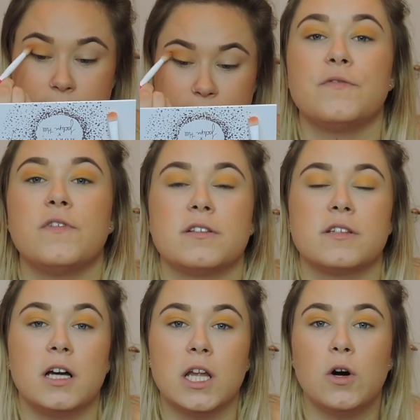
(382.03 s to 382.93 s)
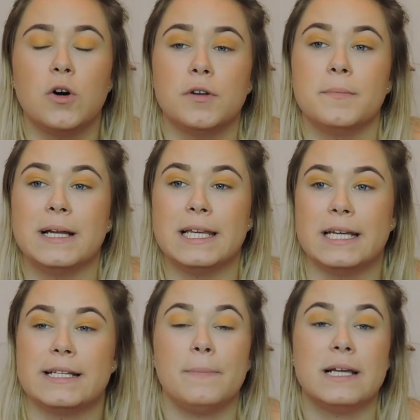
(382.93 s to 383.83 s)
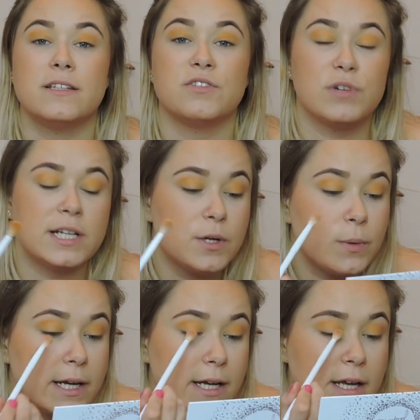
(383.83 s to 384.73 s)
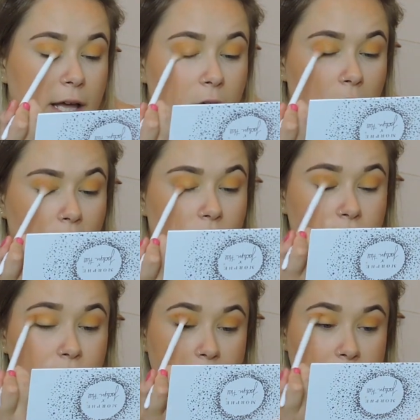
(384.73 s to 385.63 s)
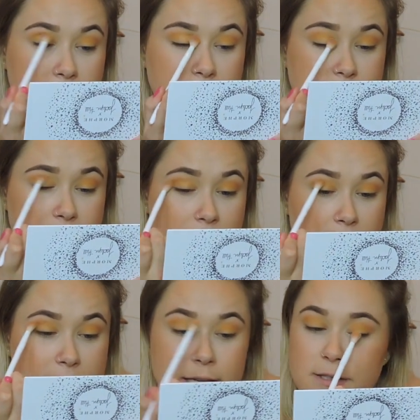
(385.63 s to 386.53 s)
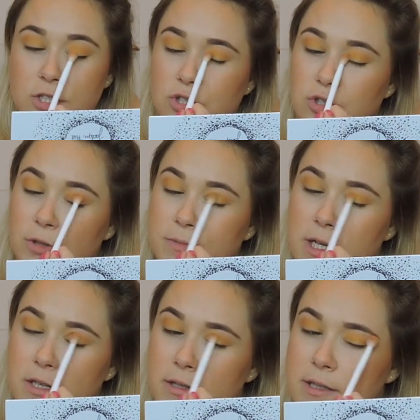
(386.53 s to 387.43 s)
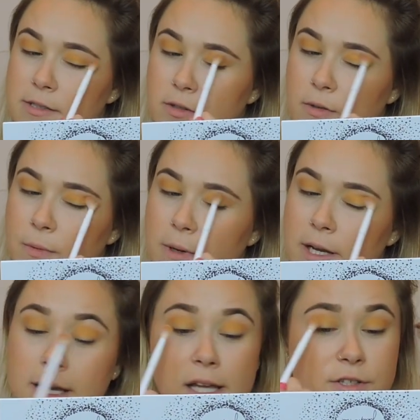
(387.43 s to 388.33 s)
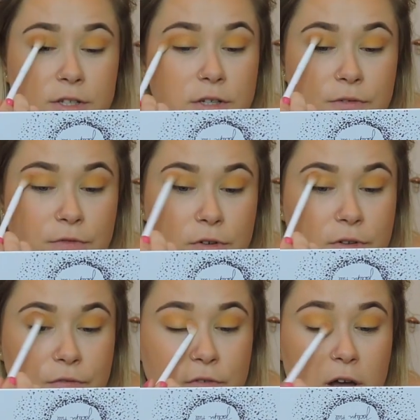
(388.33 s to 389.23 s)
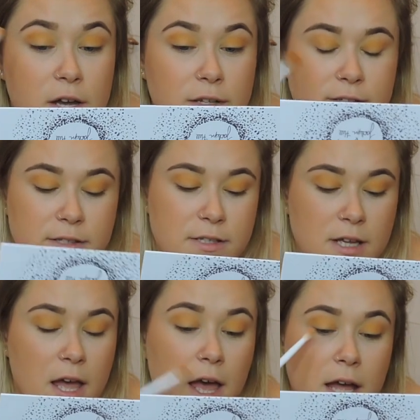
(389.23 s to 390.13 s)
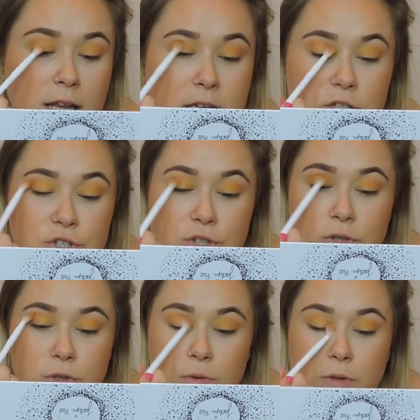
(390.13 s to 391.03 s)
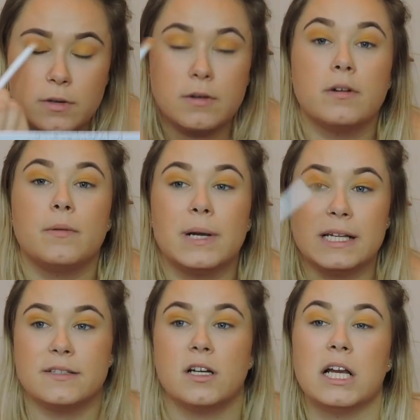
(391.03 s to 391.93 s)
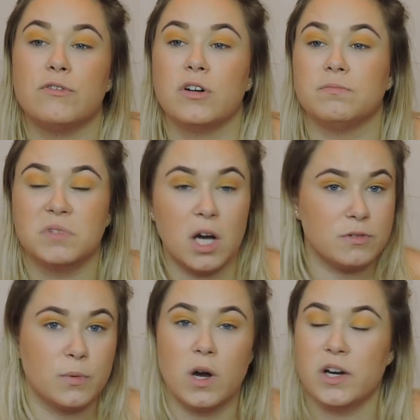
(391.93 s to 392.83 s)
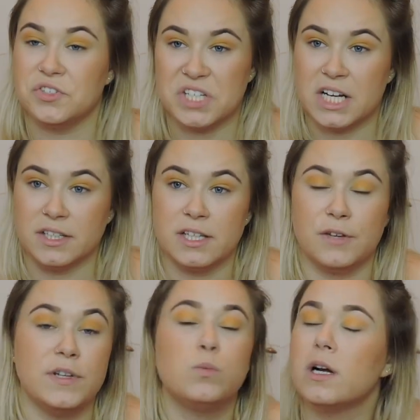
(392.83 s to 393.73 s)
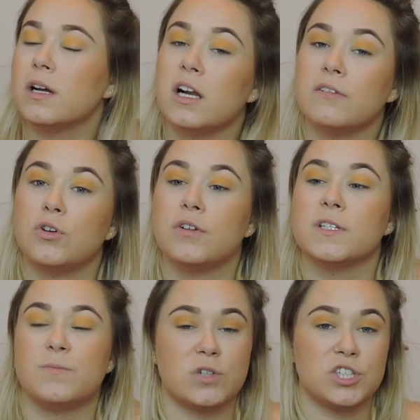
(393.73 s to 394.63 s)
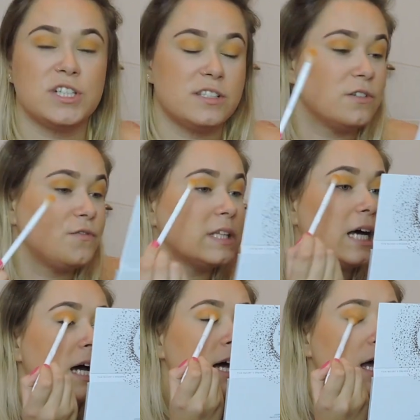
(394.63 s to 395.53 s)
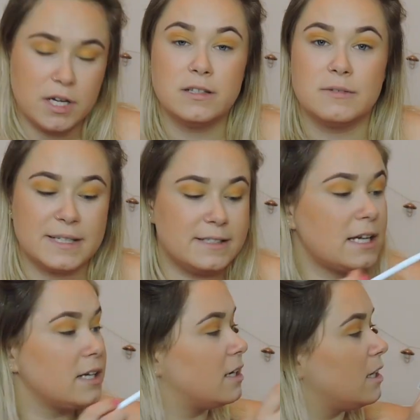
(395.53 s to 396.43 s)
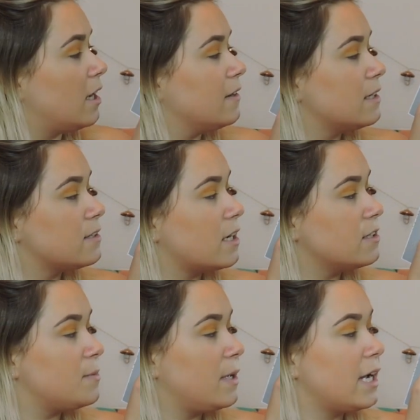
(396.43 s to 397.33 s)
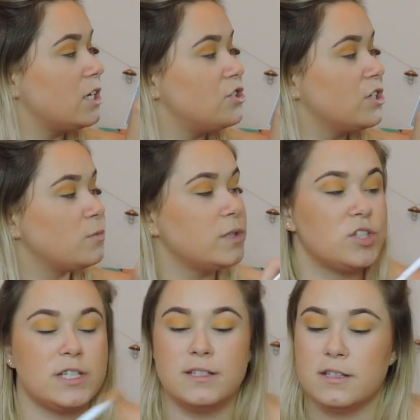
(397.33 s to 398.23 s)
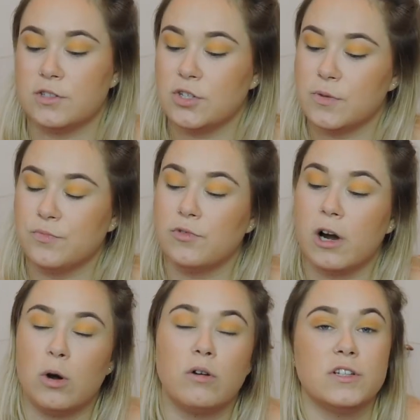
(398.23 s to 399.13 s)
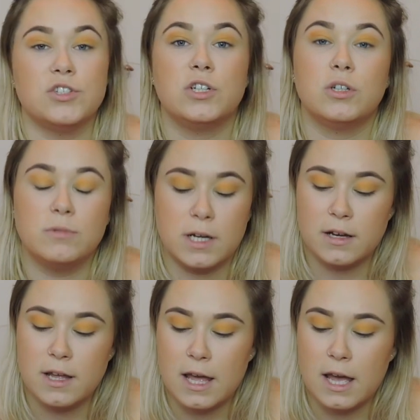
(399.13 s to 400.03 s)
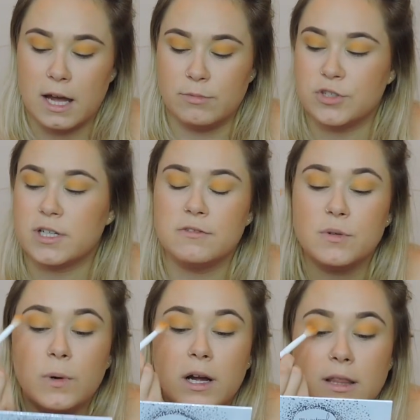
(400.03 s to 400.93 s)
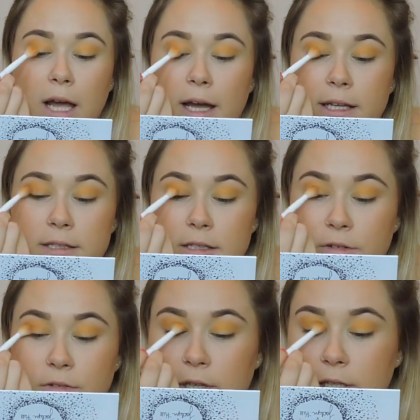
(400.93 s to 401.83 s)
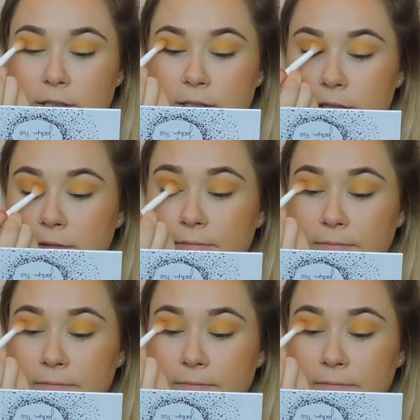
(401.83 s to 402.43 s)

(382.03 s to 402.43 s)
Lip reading: It's the first colour on my lid. Blended really quick, really easy. It gets the job done nice and quick. It's good for the first initial place the colour on, go to work, you're done. If you want colour on, this brush is good for that. Going to my second colour, and that is going to be Agent, which is the top right orangey corner. I'm just going to work that into the crease.